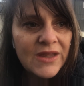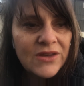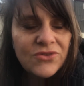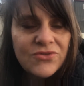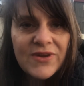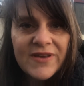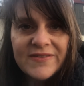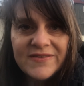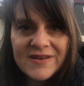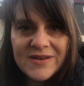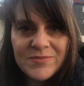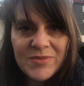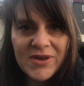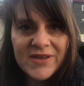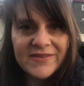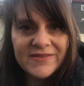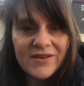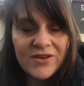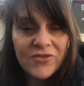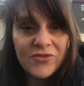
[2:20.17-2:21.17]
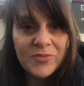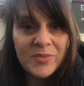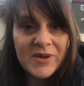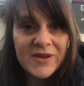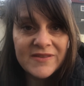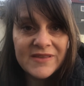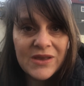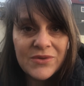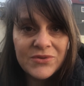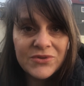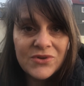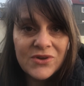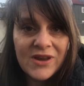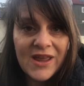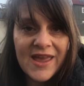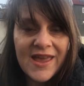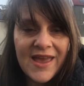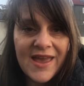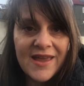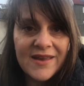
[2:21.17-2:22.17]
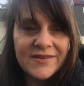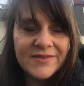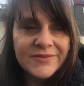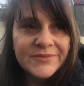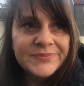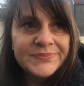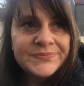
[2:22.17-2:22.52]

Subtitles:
trust in myself, because that was all I had.